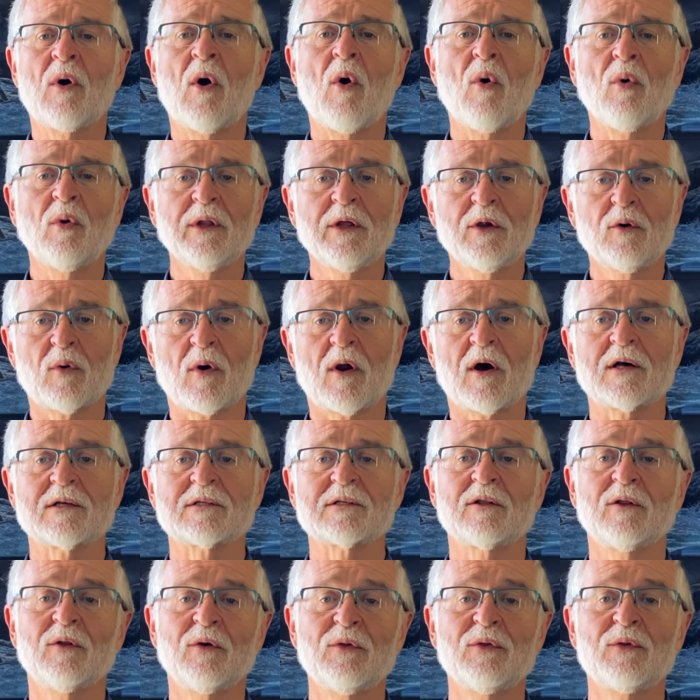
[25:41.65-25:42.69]
Holy
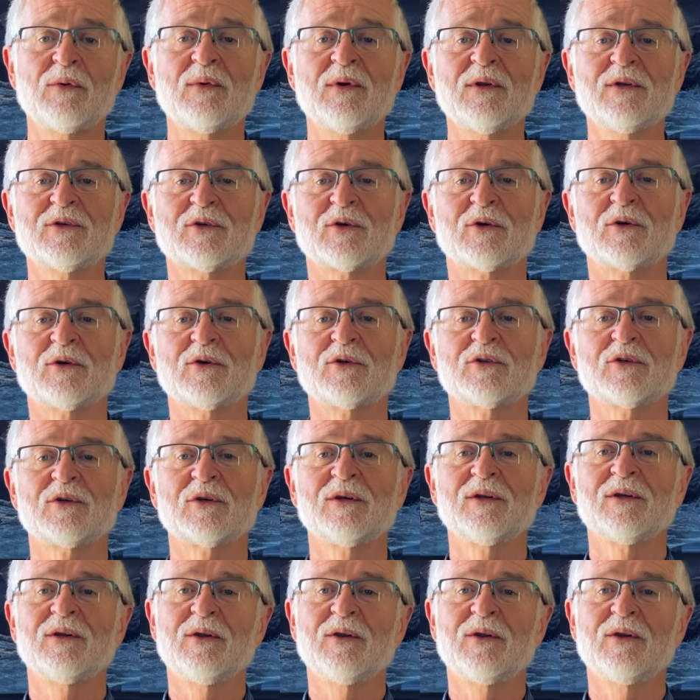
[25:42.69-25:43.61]
Cross Lutheran Church,